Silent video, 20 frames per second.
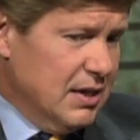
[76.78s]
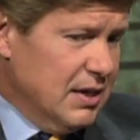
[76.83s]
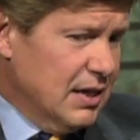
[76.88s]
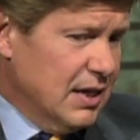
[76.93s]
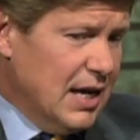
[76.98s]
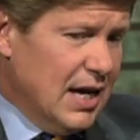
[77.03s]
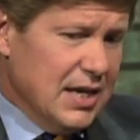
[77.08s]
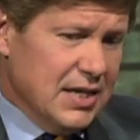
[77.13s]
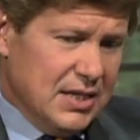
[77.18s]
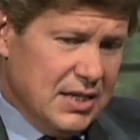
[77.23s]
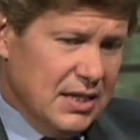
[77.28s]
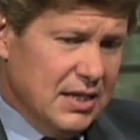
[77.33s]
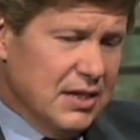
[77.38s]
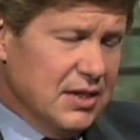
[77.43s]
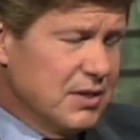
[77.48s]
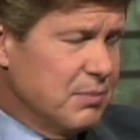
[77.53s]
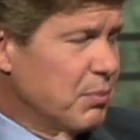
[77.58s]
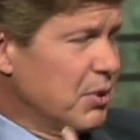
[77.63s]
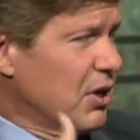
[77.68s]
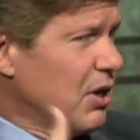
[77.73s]

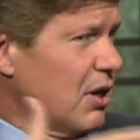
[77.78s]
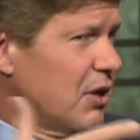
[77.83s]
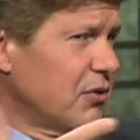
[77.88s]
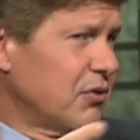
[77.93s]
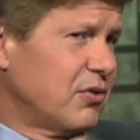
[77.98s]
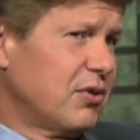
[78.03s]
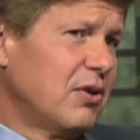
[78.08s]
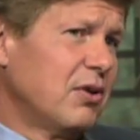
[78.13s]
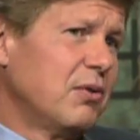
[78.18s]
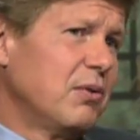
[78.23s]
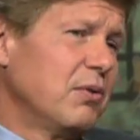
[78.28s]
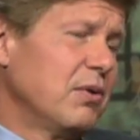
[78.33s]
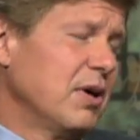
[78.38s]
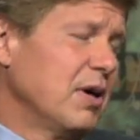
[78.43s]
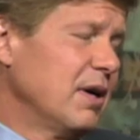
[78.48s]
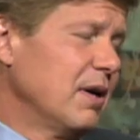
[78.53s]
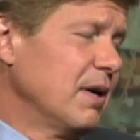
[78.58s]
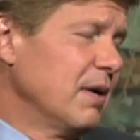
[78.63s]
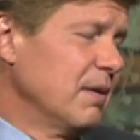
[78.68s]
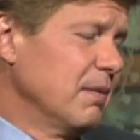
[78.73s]
ideas, but
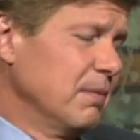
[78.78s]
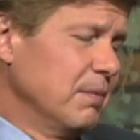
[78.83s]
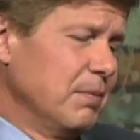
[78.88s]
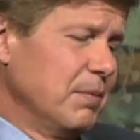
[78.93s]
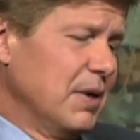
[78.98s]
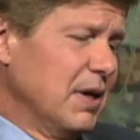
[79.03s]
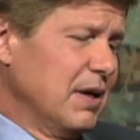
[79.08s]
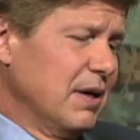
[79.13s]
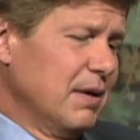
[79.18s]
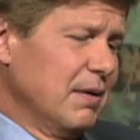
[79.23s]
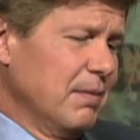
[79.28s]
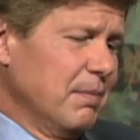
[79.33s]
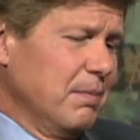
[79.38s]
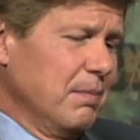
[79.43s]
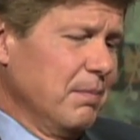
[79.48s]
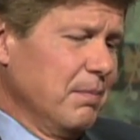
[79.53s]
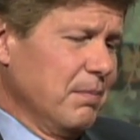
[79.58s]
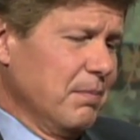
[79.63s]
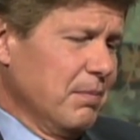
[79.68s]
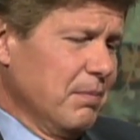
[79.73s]
also
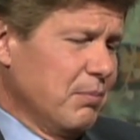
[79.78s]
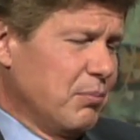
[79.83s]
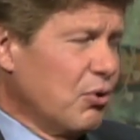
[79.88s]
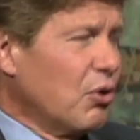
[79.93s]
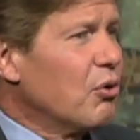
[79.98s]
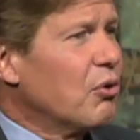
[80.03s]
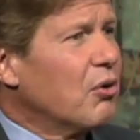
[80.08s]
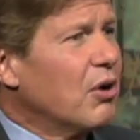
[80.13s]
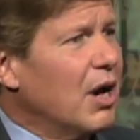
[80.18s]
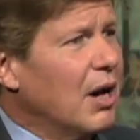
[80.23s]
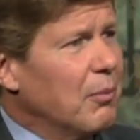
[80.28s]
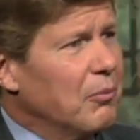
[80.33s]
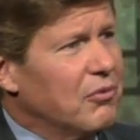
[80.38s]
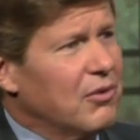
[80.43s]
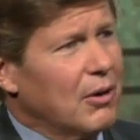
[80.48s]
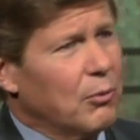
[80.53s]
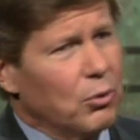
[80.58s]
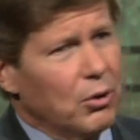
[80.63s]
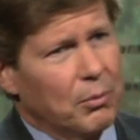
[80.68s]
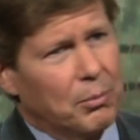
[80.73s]
programs
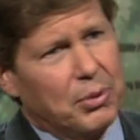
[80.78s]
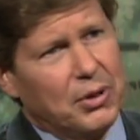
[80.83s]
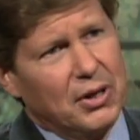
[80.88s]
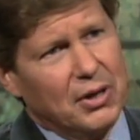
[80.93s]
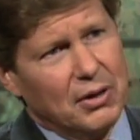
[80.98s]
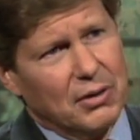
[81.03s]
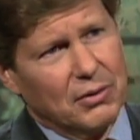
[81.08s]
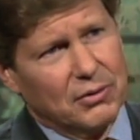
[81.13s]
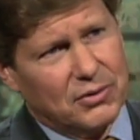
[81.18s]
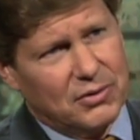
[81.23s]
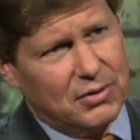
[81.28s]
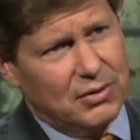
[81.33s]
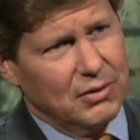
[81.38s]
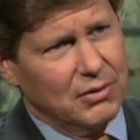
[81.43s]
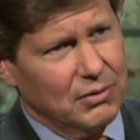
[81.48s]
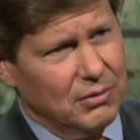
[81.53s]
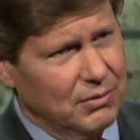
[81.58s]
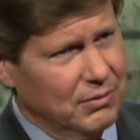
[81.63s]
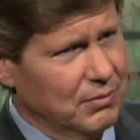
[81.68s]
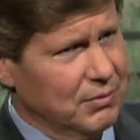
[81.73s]
that will appeal
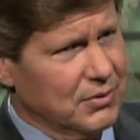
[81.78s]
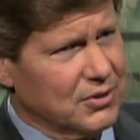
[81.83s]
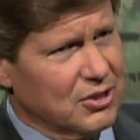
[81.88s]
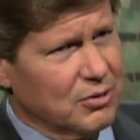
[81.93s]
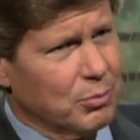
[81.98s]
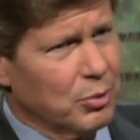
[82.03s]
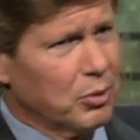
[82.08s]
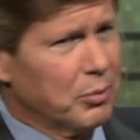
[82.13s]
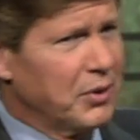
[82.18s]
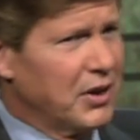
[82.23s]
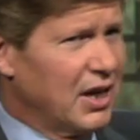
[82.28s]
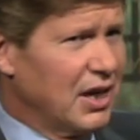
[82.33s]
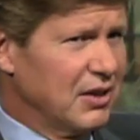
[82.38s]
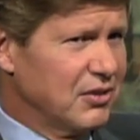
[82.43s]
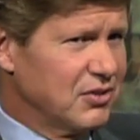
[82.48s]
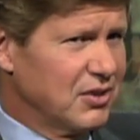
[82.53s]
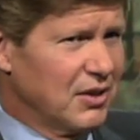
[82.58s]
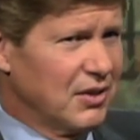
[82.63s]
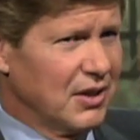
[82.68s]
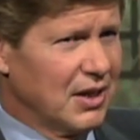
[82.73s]
to
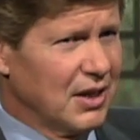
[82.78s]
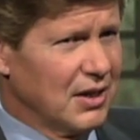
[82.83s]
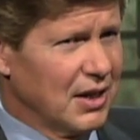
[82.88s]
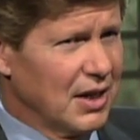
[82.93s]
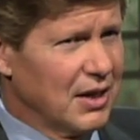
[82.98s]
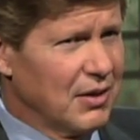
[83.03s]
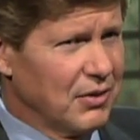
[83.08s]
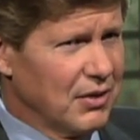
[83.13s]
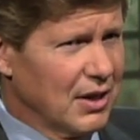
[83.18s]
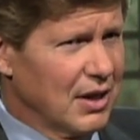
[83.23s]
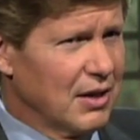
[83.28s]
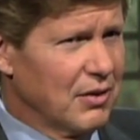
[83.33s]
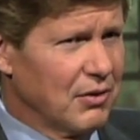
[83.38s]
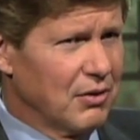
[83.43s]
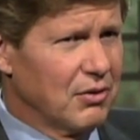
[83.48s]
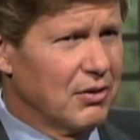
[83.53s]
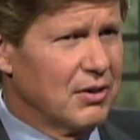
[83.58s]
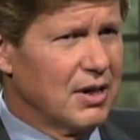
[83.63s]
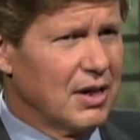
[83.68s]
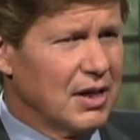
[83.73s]
suburbanites and
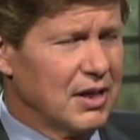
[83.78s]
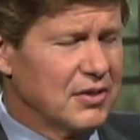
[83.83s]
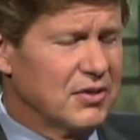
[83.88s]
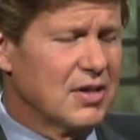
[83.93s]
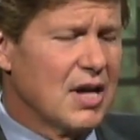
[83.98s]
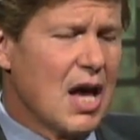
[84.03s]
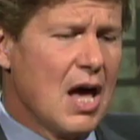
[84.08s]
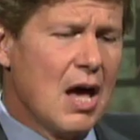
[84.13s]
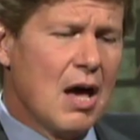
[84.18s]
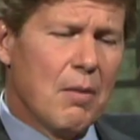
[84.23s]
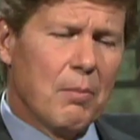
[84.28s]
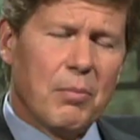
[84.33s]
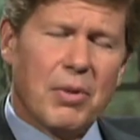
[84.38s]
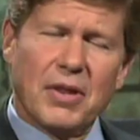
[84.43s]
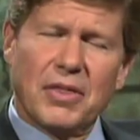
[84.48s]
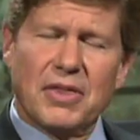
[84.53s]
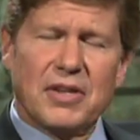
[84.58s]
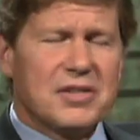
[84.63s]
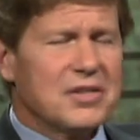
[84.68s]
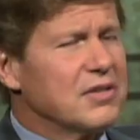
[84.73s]
their tastes.
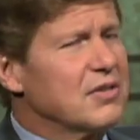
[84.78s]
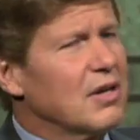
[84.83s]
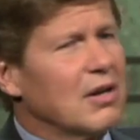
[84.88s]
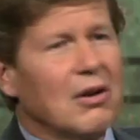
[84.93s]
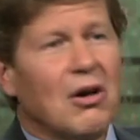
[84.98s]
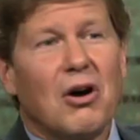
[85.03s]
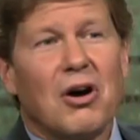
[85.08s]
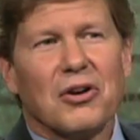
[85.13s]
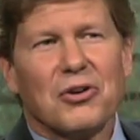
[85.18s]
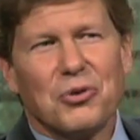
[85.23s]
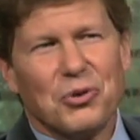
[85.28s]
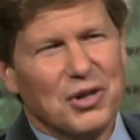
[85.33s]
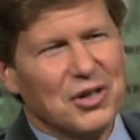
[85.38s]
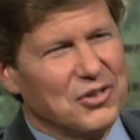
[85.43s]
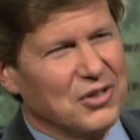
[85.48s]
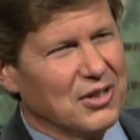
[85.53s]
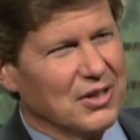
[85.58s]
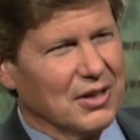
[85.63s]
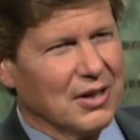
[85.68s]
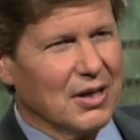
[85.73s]
But this is a long
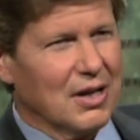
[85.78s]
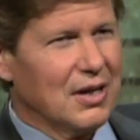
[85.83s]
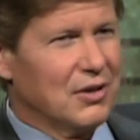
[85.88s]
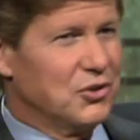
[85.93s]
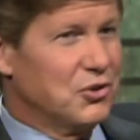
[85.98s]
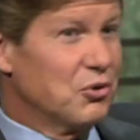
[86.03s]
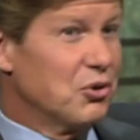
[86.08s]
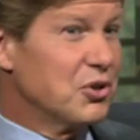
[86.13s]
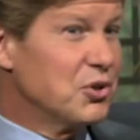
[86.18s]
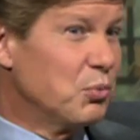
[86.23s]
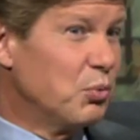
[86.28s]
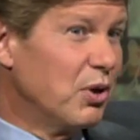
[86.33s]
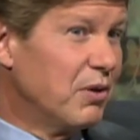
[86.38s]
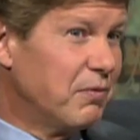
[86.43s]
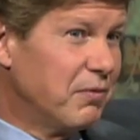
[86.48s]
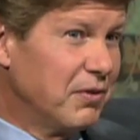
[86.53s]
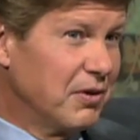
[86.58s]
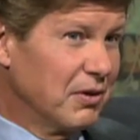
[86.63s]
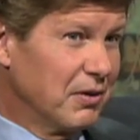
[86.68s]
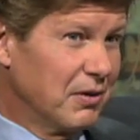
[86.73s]
tradition. George
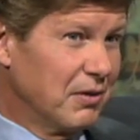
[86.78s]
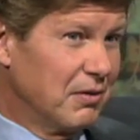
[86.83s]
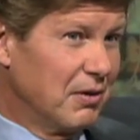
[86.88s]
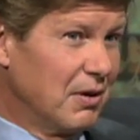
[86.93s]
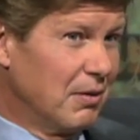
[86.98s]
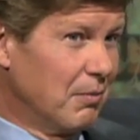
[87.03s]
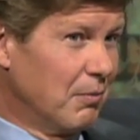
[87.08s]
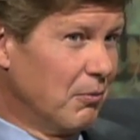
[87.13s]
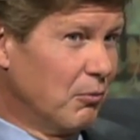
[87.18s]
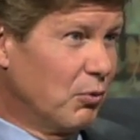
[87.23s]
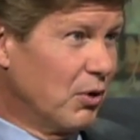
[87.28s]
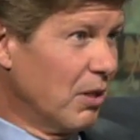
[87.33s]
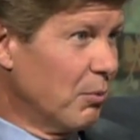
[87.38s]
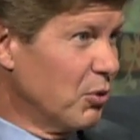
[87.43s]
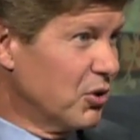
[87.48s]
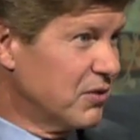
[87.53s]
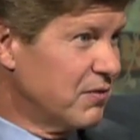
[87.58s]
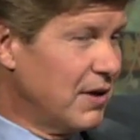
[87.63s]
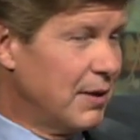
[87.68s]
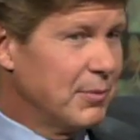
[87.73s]
Whitefield, one of the
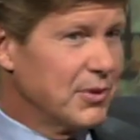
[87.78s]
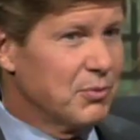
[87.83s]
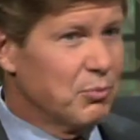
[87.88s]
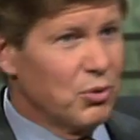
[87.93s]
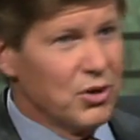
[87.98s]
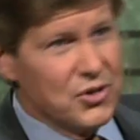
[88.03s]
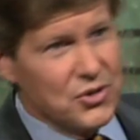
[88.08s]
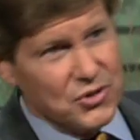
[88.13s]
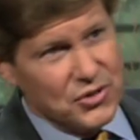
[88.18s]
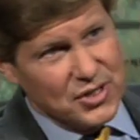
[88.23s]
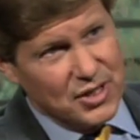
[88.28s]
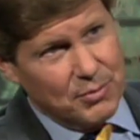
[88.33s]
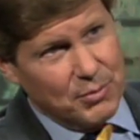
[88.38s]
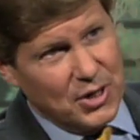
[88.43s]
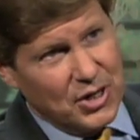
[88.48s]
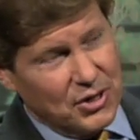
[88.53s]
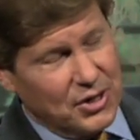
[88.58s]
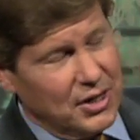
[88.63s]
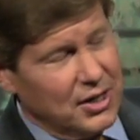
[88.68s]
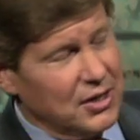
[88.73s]
most famous preachers in
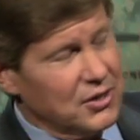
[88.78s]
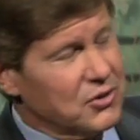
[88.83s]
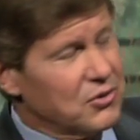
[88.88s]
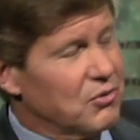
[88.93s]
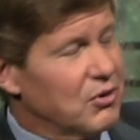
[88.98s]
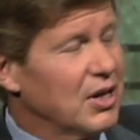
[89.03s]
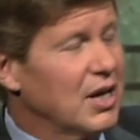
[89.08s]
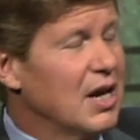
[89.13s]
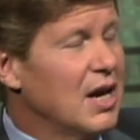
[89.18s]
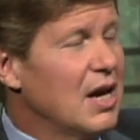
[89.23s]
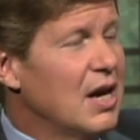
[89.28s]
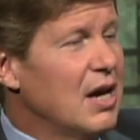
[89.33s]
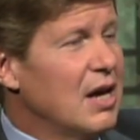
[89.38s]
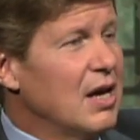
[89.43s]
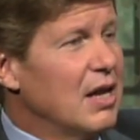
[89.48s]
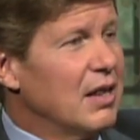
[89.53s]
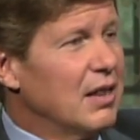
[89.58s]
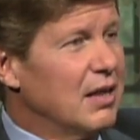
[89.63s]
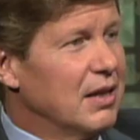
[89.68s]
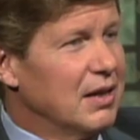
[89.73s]
American history,
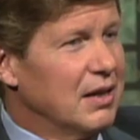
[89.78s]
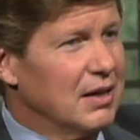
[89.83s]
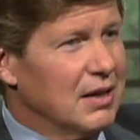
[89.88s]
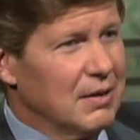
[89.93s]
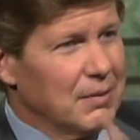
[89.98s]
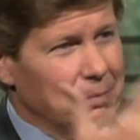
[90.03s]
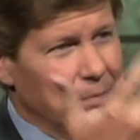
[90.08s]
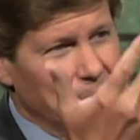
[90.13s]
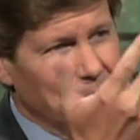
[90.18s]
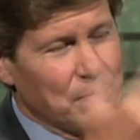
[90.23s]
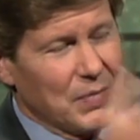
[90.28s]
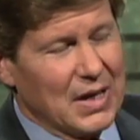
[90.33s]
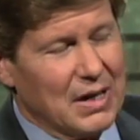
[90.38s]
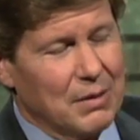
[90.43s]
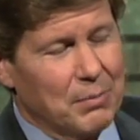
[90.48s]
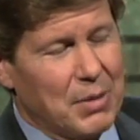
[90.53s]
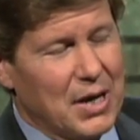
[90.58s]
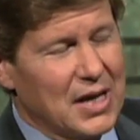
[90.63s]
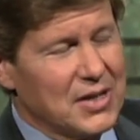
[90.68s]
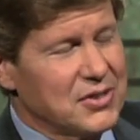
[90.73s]
the
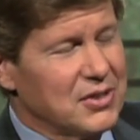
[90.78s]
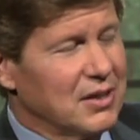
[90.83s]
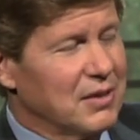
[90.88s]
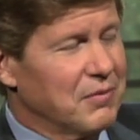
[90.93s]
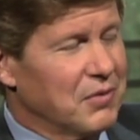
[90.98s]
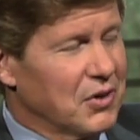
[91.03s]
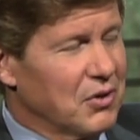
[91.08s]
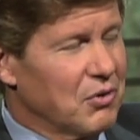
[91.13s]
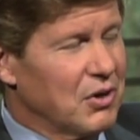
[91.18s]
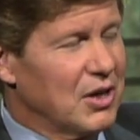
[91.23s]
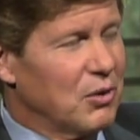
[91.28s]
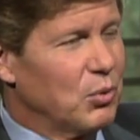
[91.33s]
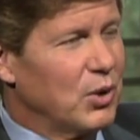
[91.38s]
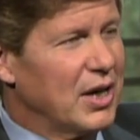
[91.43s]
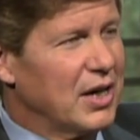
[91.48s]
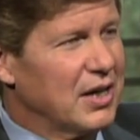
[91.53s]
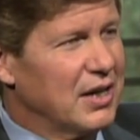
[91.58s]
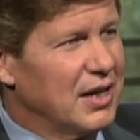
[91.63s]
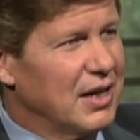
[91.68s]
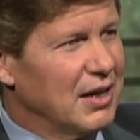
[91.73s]
apostle of the Great
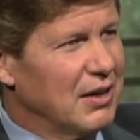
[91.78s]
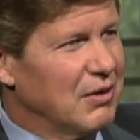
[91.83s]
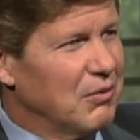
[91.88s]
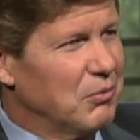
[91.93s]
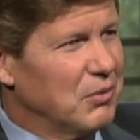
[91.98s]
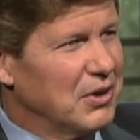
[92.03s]
Awakening,